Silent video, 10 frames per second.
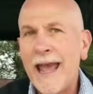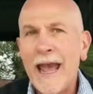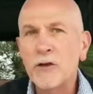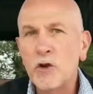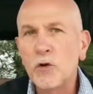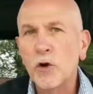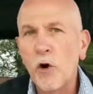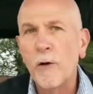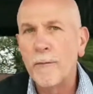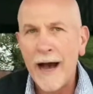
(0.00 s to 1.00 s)
asks you to
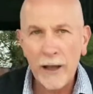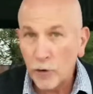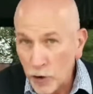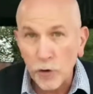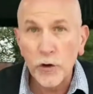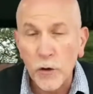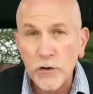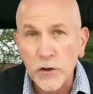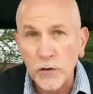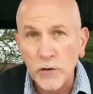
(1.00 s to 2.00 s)
go a mile, you'll go
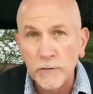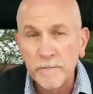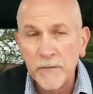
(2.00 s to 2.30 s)
two.